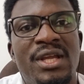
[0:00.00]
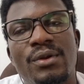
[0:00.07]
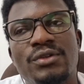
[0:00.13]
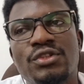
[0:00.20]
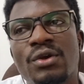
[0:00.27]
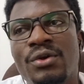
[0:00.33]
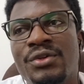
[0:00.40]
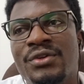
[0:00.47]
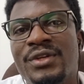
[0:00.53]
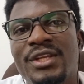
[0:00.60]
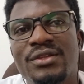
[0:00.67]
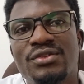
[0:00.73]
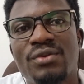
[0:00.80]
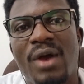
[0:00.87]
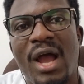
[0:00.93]
So you
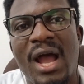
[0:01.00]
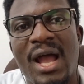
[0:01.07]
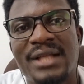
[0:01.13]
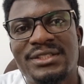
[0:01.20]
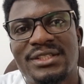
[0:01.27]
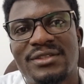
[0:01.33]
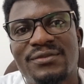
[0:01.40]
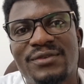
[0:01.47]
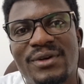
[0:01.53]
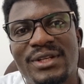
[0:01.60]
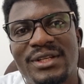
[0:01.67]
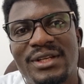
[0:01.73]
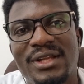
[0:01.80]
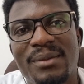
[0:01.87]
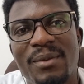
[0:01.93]
need to ask for
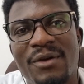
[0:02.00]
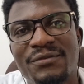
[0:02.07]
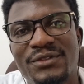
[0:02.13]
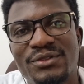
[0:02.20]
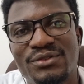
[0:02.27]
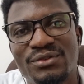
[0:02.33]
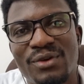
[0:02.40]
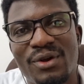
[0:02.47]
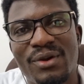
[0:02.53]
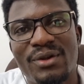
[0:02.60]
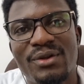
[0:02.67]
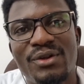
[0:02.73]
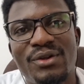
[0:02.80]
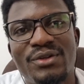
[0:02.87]
the name of the drug.